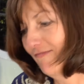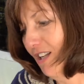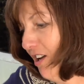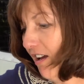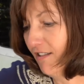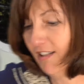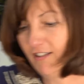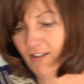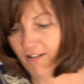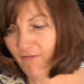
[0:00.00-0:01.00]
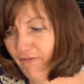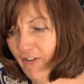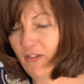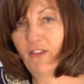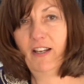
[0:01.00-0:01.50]
God, such a
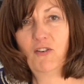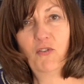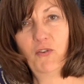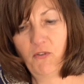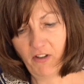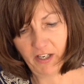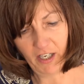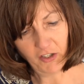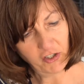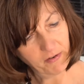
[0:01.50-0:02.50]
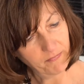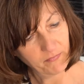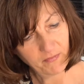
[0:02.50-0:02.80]
fun thing to use in the kitchen.